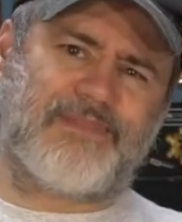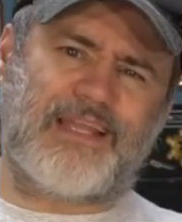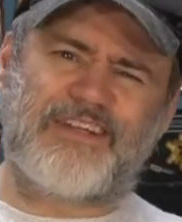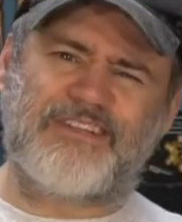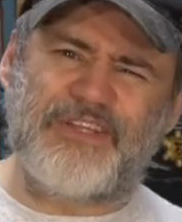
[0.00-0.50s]

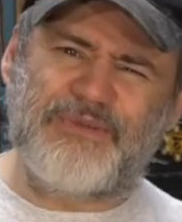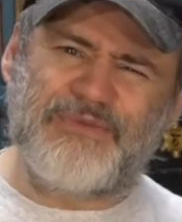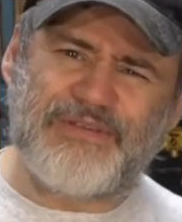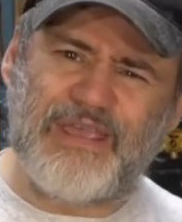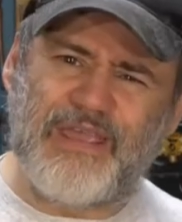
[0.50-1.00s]
a little
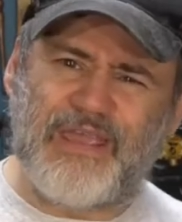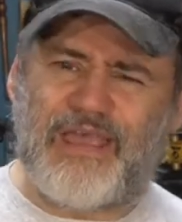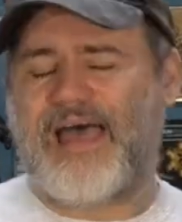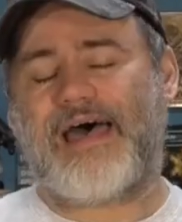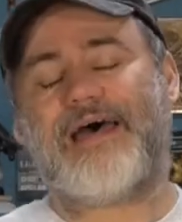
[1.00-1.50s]
douche,
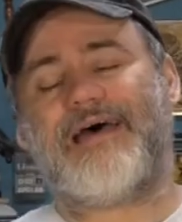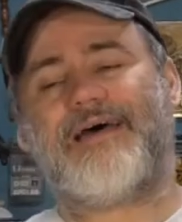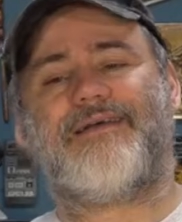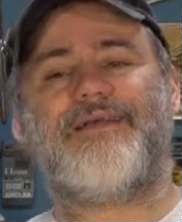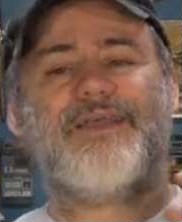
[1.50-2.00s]

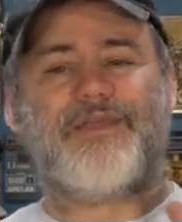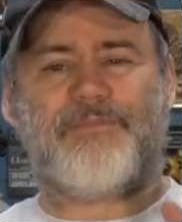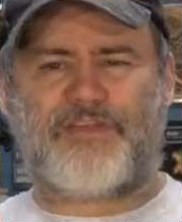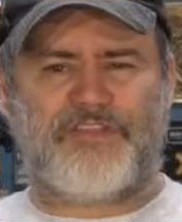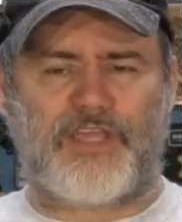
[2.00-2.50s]

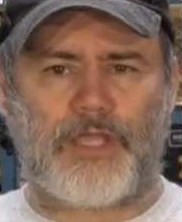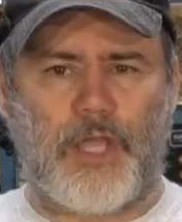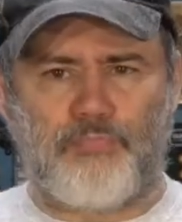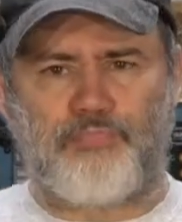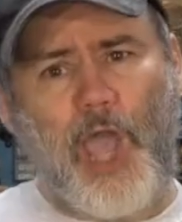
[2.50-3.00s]
because it's like
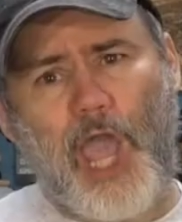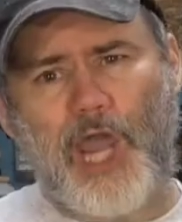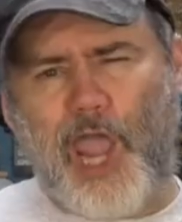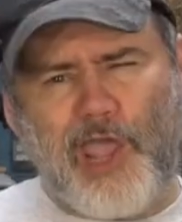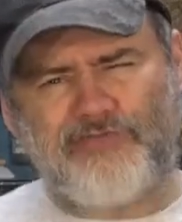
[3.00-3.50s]

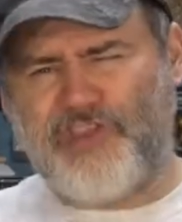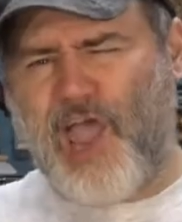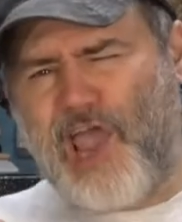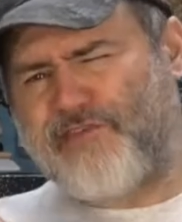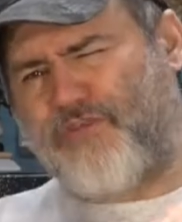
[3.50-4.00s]
badass
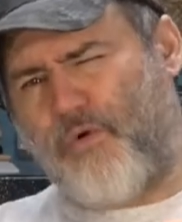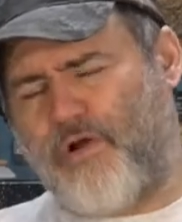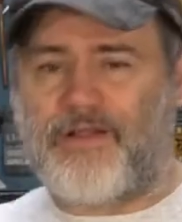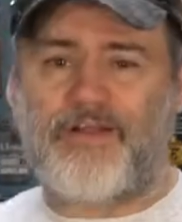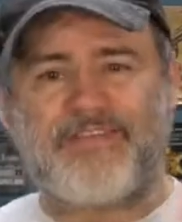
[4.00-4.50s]

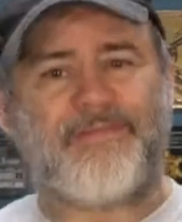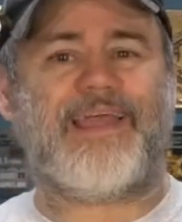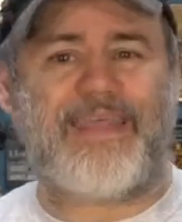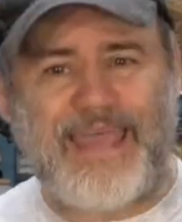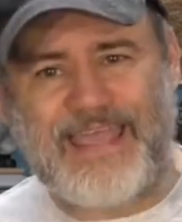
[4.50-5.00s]
940 or something
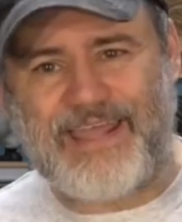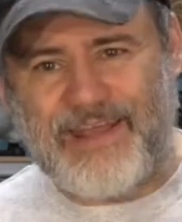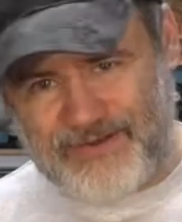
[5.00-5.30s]
like that,